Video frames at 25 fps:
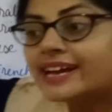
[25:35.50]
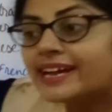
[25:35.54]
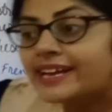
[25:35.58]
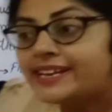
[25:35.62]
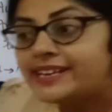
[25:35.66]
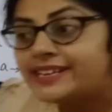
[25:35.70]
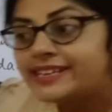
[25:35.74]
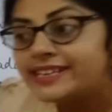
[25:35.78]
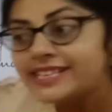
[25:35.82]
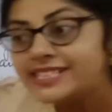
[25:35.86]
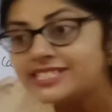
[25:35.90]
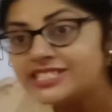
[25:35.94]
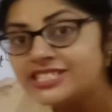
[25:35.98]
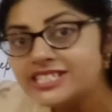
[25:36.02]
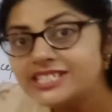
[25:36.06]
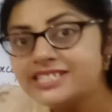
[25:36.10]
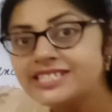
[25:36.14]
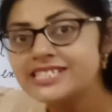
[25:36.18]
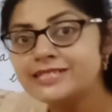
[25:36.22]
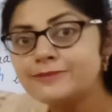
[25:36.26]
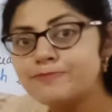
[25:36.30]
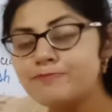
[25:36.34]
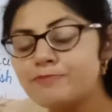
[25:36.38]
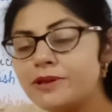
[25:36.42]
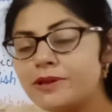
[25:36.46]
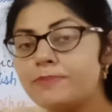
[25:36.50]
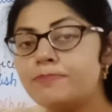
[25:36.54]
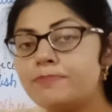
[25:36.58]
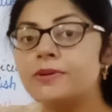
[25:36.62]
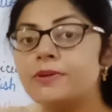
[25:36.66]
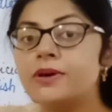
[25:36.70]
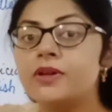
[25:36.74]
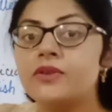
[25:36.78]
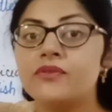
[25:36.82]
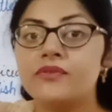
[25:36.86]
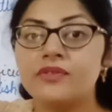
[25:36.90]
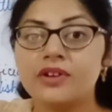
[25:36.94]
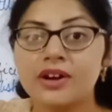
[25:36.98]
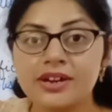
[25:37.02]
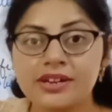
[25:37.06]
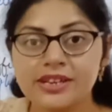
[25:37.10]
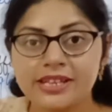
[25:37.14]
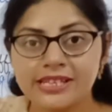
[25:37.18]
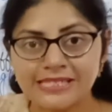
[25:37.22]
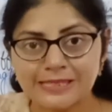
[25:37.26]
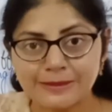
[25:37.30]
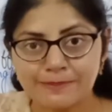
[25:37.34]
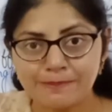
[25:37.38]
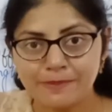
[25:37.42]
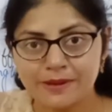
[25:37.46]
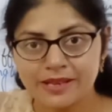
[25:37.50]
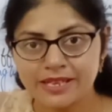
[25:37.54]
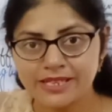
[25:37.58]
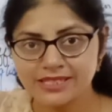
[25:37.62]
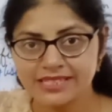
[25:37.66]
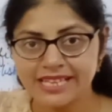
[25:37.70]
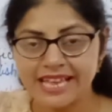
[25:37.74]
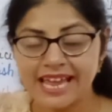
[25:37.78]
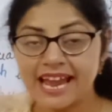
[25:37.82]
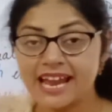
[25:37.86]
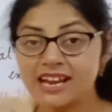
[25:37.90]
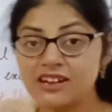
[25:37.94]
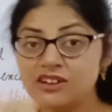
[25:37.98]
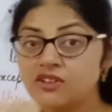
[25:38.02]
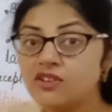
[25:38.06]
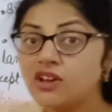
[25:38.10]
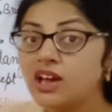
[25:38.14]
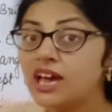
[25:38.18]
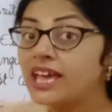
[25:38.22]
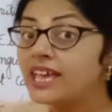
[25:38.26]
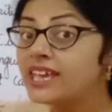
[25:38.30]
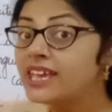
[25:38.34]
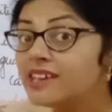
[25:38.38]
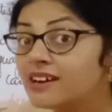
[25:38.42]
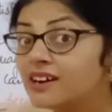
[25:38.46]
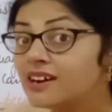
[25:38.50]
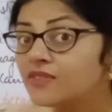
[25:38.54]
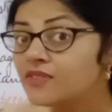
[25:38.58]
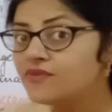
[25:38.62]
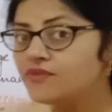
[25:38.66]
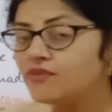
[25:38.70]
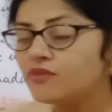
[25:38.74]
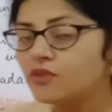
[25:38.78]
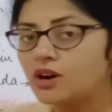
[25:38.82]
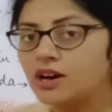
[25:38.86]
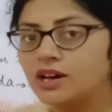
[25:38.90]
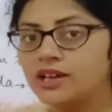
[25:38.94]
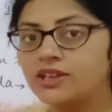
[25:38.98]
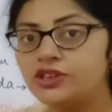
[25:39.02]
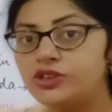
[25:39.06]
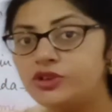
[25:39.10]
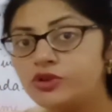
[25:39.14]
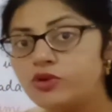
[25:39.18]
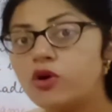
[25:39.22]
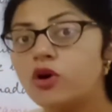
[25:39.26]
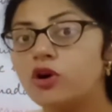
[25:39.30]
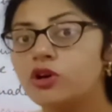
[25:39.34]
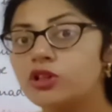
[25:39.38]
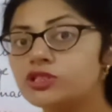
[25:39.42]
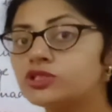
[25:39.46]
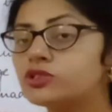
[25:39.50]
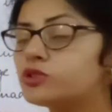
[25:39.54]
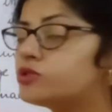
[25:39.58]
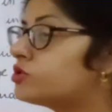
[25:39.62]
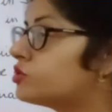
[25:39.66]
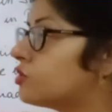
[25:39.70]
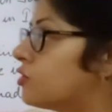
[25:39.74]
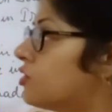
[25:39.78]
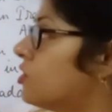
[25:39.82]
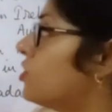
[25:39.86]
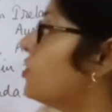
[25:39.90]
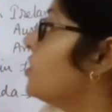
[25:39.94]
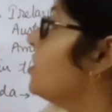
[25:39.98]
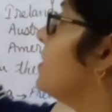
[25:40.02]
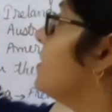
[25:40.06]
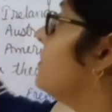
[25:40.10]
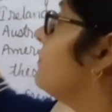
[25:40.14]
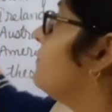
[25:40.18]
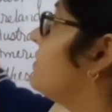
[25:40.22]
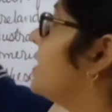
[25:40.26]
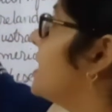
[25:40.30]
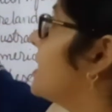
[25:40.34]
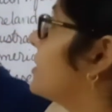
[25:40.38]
indigenous people were displaced. And here you also know we are